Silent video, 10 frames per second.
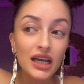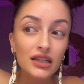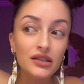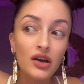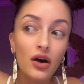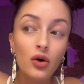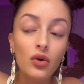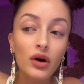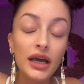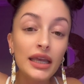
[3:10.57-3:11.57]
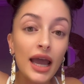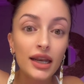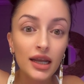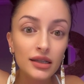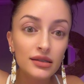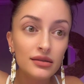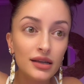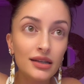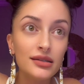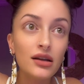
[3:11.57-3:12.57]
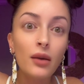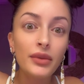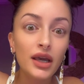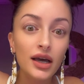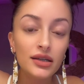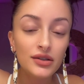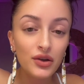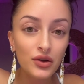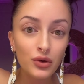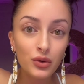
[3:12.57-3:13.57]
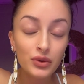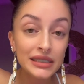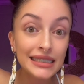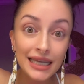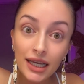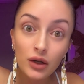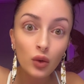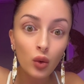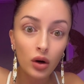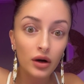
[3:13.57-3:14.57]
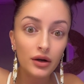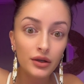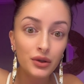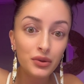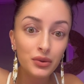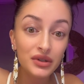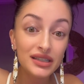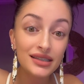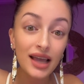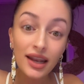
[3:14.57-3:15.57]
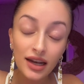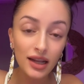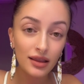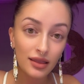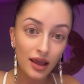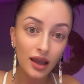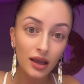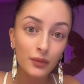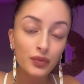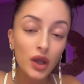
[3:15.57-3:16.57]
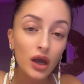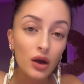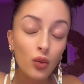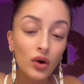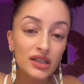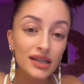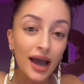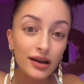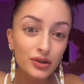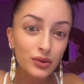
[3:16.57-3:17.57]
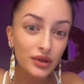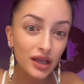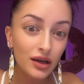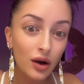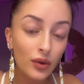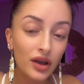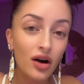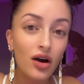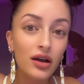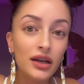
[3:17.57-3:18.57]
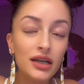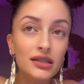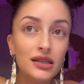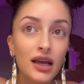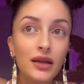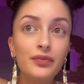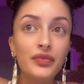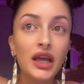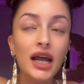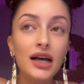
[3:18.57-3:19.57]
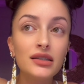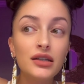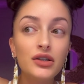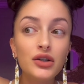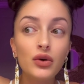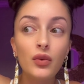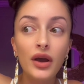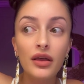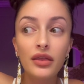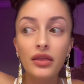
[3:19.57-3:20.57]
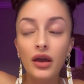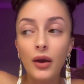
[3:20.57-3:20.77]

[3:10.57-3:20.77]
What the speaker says: So again, it's not because you did or you said anything. What's actually going on is that it has to do with